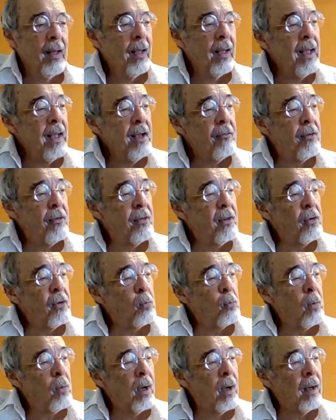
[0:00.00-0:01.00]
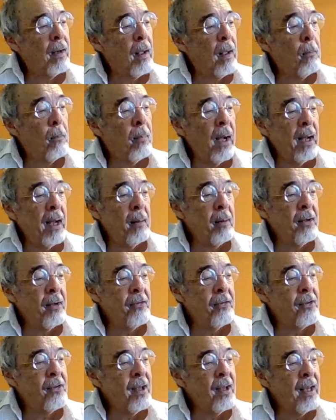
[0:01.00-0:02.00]
Even this one, a baby
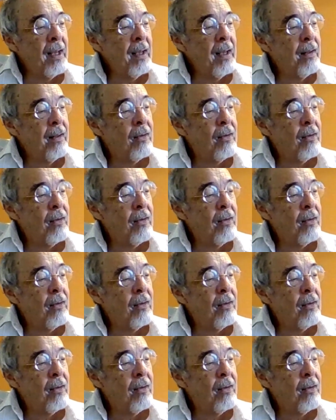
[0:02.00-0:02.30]
C.